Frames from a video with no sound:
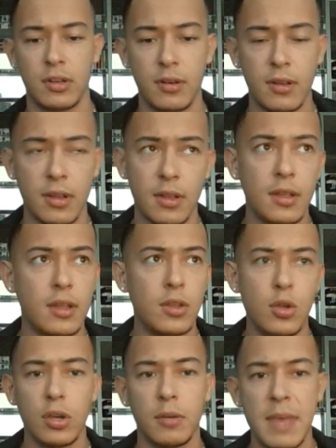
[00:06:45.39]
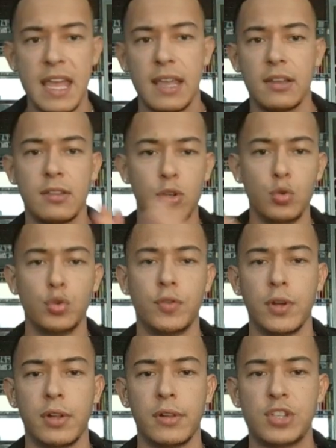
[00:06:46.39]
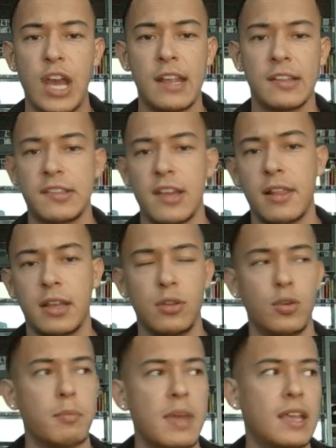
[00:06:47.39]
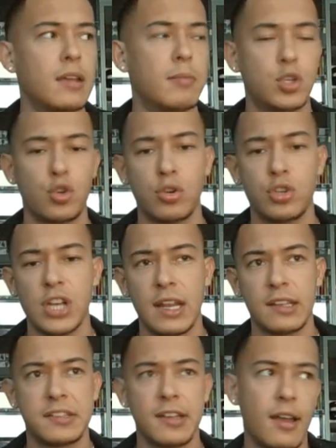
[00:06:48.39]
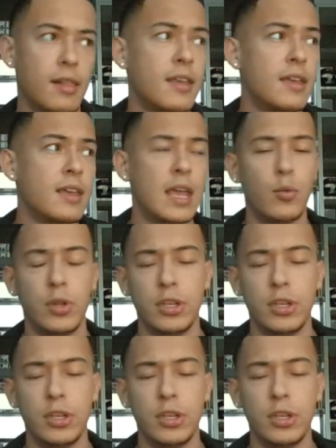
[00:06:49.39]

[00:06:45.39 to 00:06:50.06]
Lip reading: You can make it youthful chatting style. Like you can make it mature chatting style.